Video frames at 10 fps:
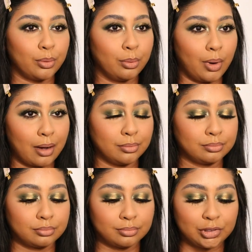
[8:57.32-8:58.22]
Wow,
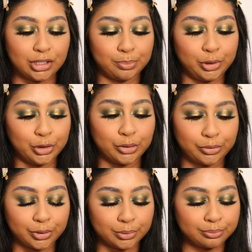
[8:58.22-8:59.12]
she's
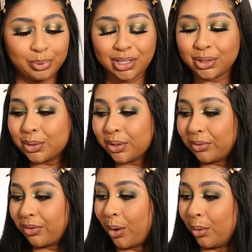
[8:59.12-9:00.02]
beautiful.
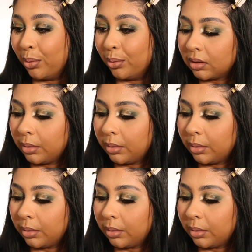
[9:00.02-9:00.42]
Beautiful!